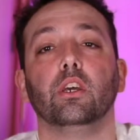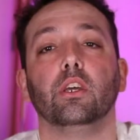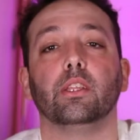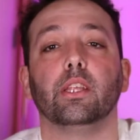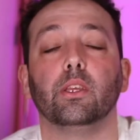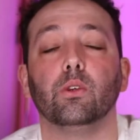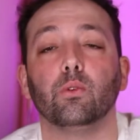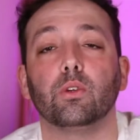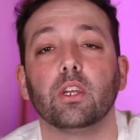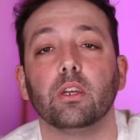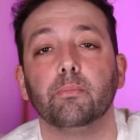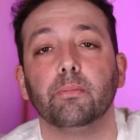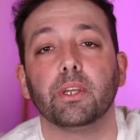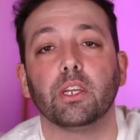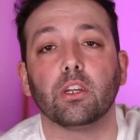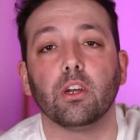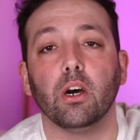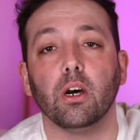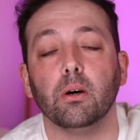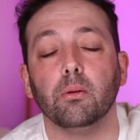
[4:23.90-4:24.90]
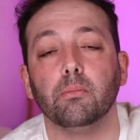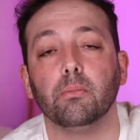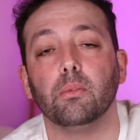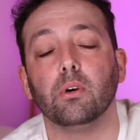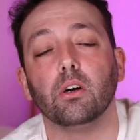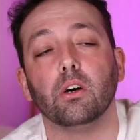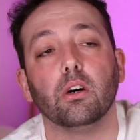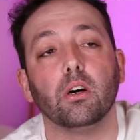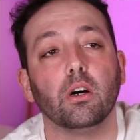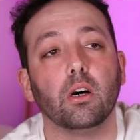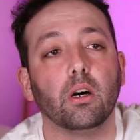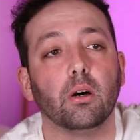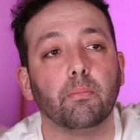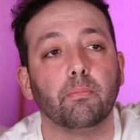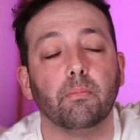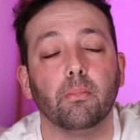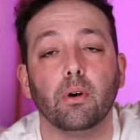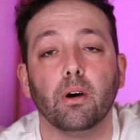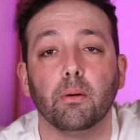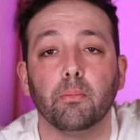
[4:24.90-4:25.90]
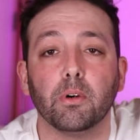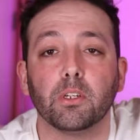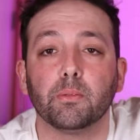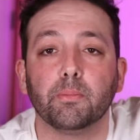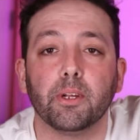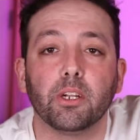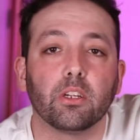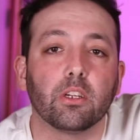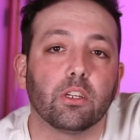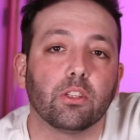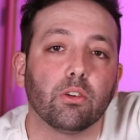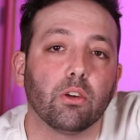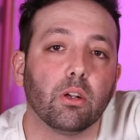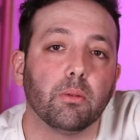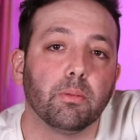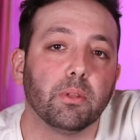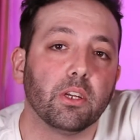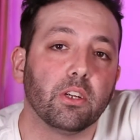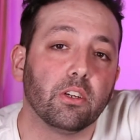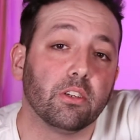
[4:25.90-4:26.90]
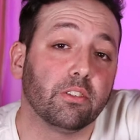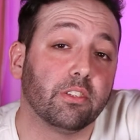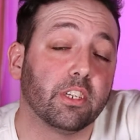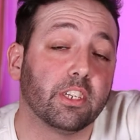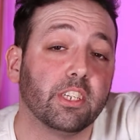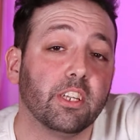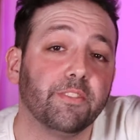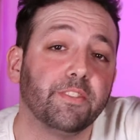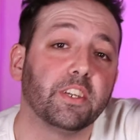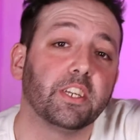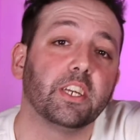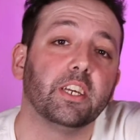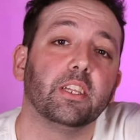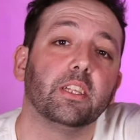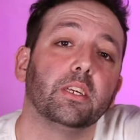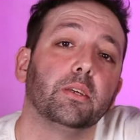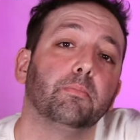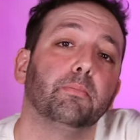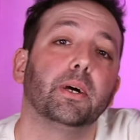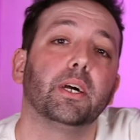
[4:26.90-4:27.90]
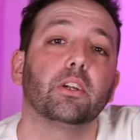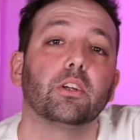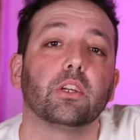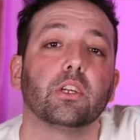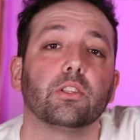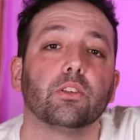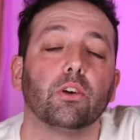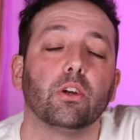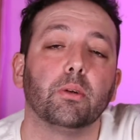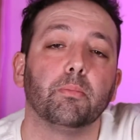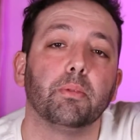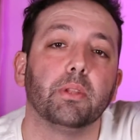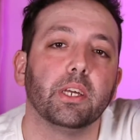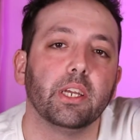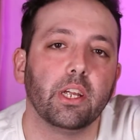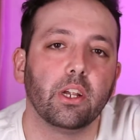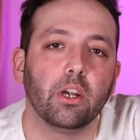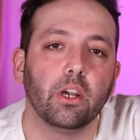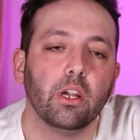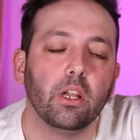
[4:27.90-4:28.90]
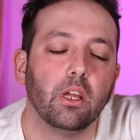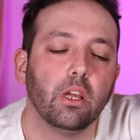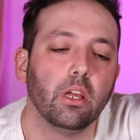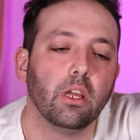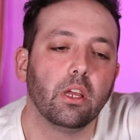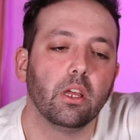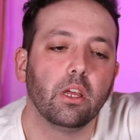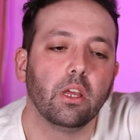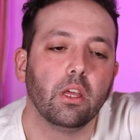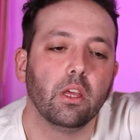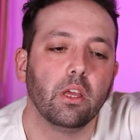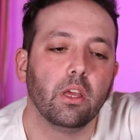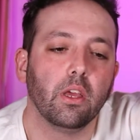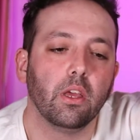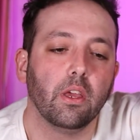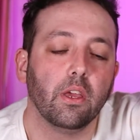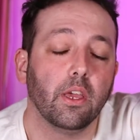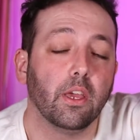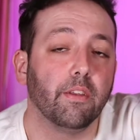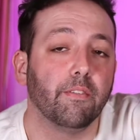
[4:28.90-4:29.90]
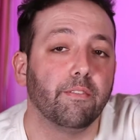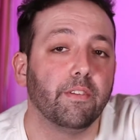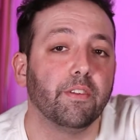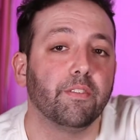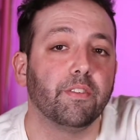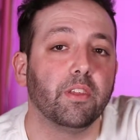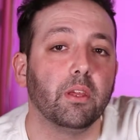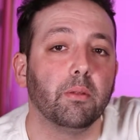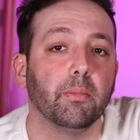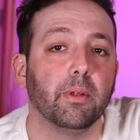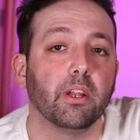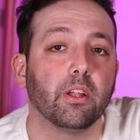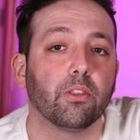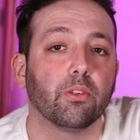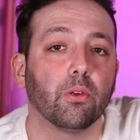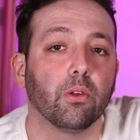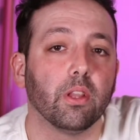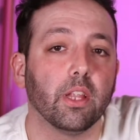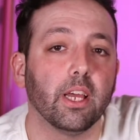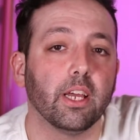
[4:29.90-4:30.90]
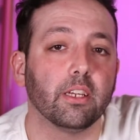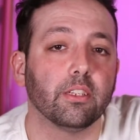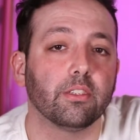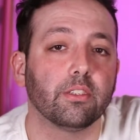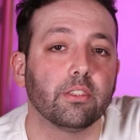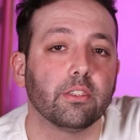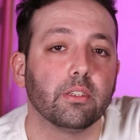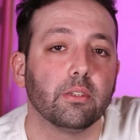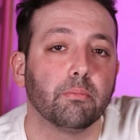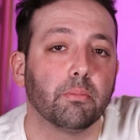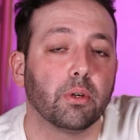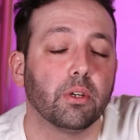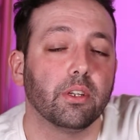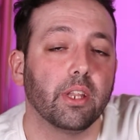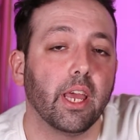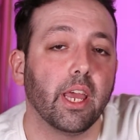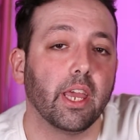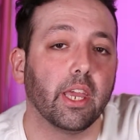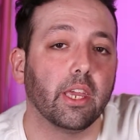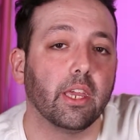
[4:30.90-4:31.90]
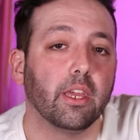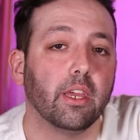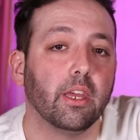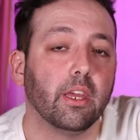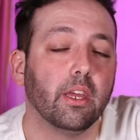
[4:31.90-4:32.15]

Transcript: that you can become a much better guitar player, a significantly better guitar player in 15 minutes or less per day.